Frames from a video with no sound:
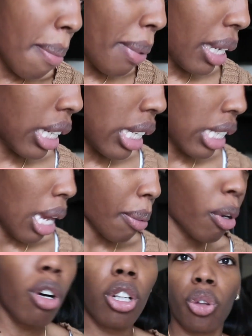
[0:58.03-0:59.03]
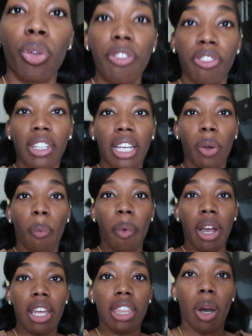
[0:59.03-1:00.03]
because i'm going thrifting
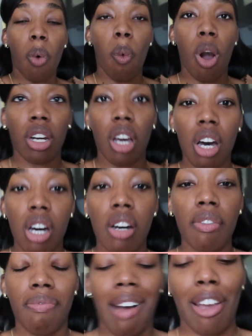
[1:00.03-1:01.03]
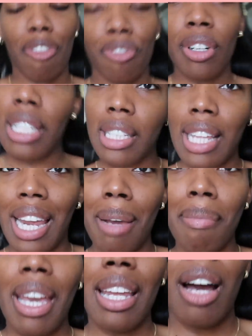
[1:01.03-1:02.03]
with one of my friends that
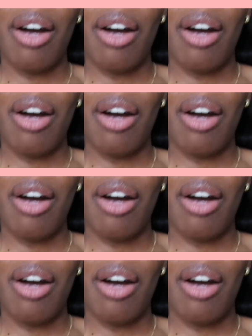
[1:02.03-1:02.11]
i made